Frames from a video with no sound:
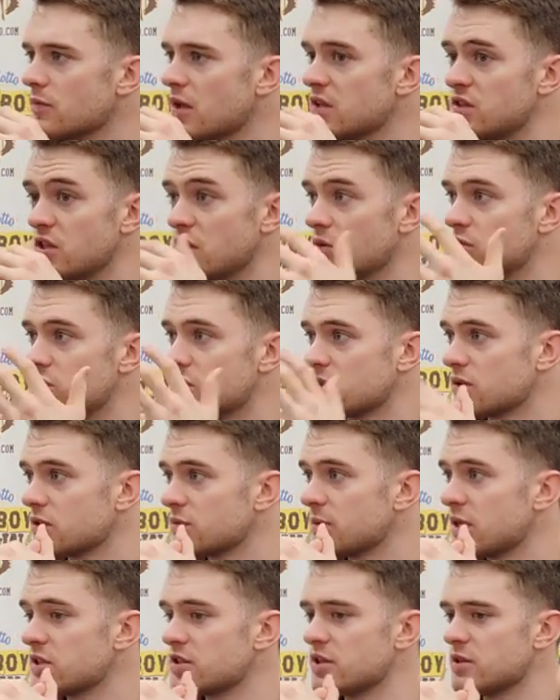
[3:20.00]
It's huge,
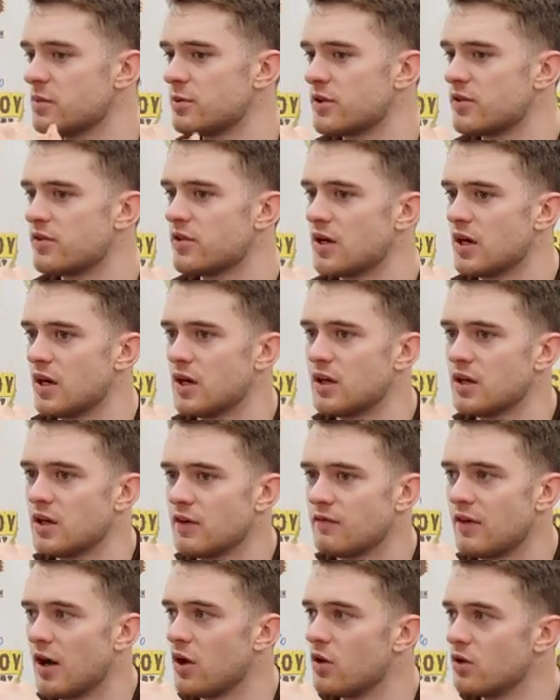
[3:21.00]
especially with
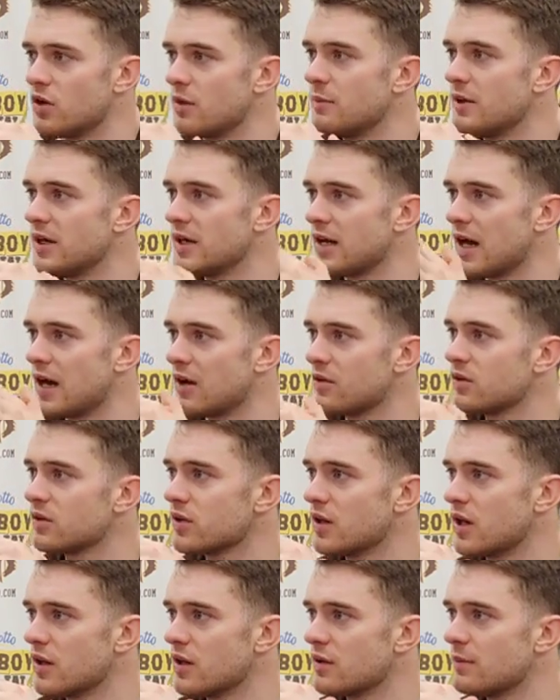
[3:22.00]
Viola being
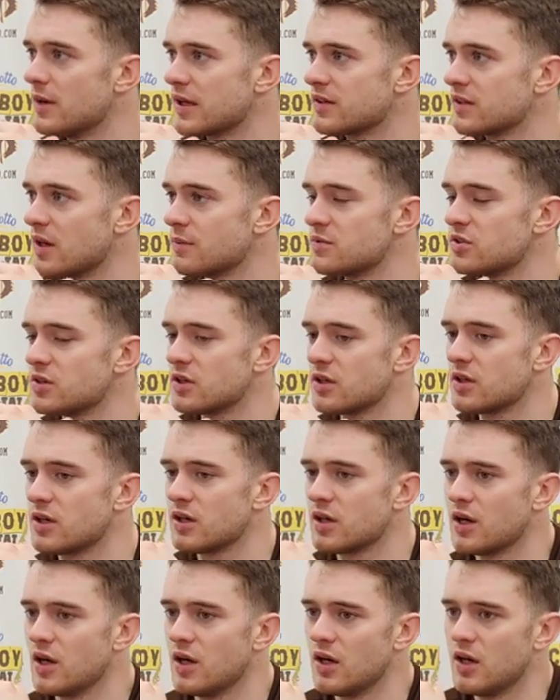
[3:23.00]
out, their big-time
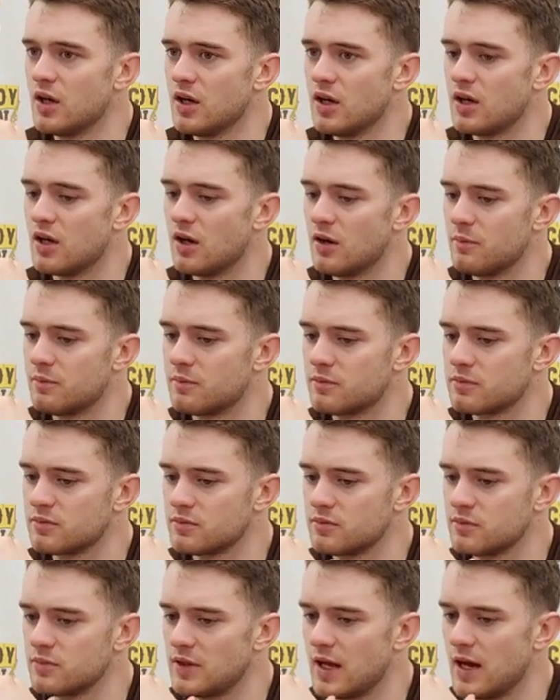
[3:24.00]
center.
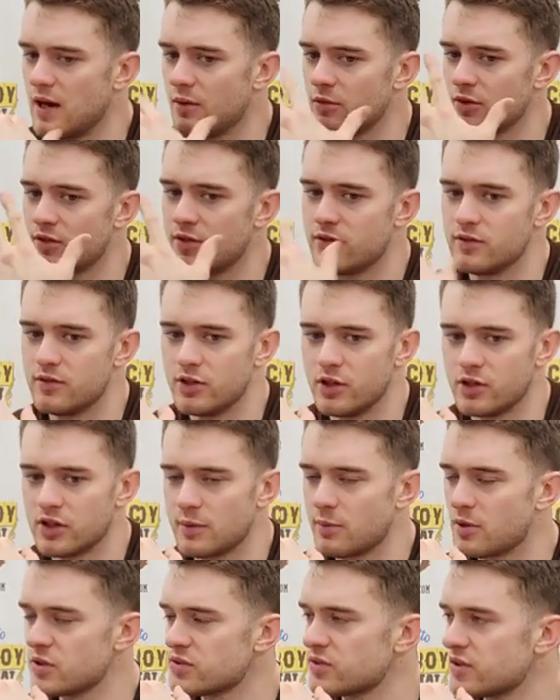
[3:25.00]
Now with the
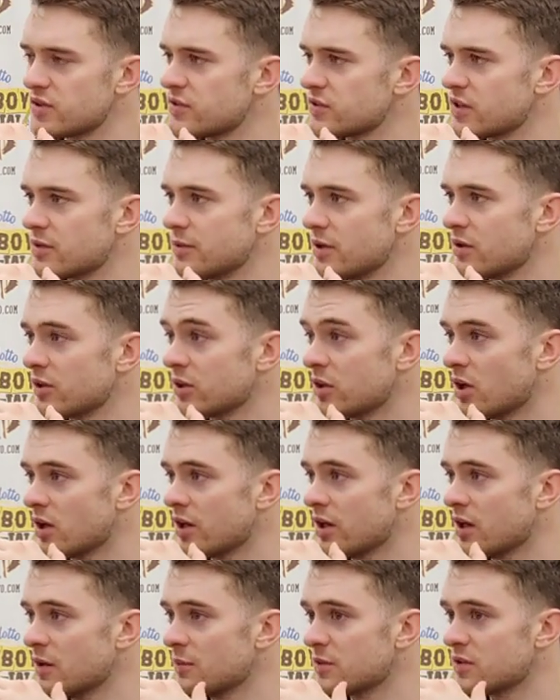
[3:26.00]
only person that's going to be able to
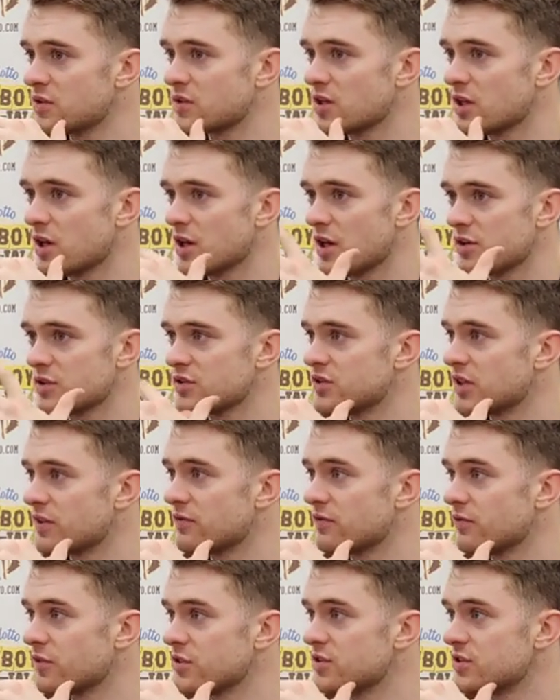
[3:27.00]
guard him is their other
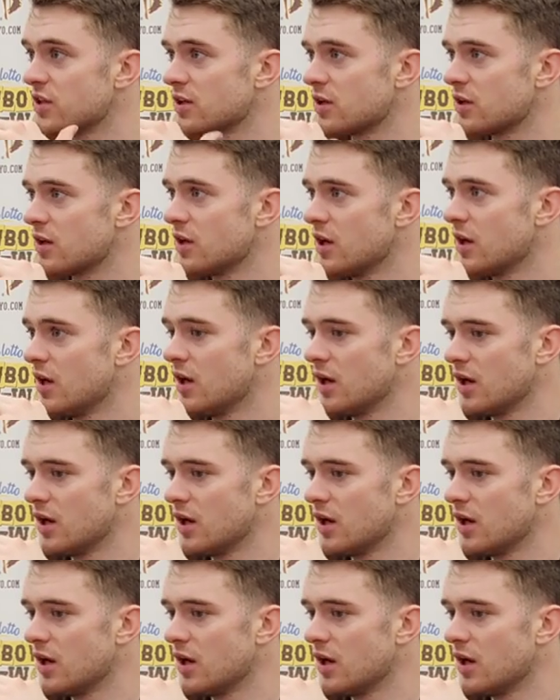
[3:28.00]
7-foot center.